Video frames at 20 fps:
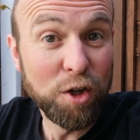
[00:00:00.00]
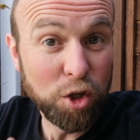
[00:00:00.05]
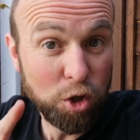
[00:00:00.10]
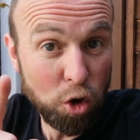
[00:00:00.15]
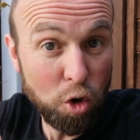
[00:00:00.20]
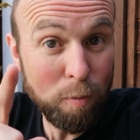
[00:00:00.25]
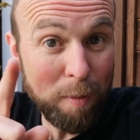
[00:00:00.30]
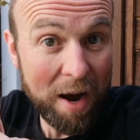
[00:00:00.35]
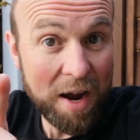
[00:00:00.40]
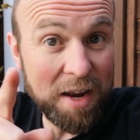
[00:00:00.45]

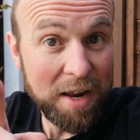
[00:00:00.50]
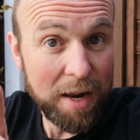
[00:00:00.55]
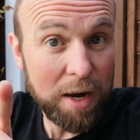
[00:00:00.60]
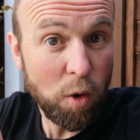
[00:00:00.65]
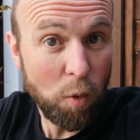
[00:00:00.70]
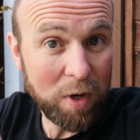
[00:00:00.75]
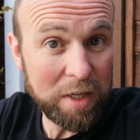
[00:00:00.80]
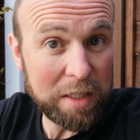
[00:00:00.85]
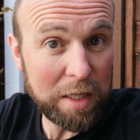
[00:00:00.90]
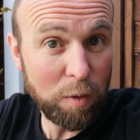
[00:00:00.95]
You might need a
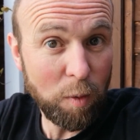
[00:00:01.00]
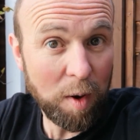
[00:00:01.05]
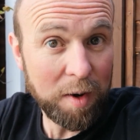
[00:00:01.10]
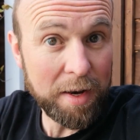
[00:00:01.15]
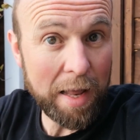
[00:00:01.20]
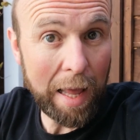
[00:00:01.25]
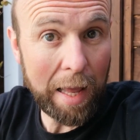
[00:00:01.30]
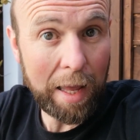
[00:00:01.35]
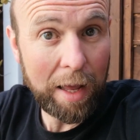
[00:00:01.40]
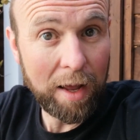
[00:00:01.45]
whistle one
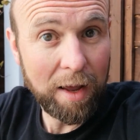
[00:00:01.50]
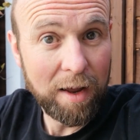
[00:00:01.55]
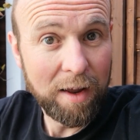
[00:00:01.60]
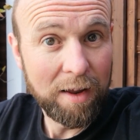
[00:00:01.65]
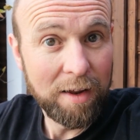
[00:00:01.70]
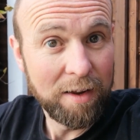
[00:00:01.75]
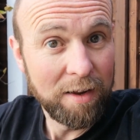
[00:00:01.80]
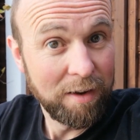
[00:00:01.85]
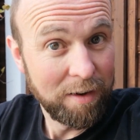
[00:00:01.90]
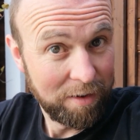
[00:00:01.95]
day.
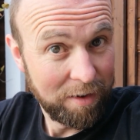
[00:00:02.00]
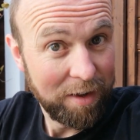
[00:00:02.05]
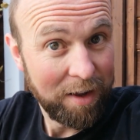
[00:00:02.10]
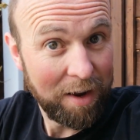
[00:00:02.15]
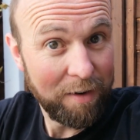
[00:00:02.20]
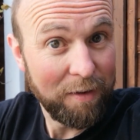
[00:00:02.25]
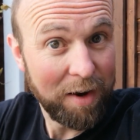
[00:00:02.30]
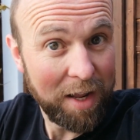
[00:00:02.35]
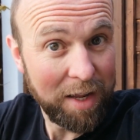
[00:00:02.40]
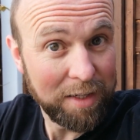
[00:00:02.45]

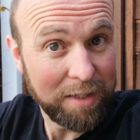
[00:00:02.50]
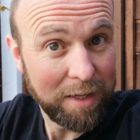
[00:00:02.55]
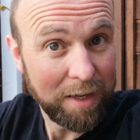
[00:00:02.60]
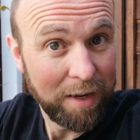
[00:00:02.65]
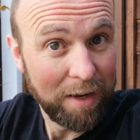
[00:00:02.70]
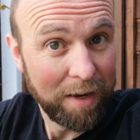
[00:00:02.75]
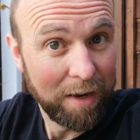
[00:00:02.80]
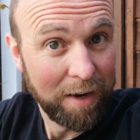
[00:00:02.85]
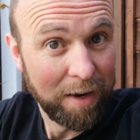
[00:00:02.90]
Here it is.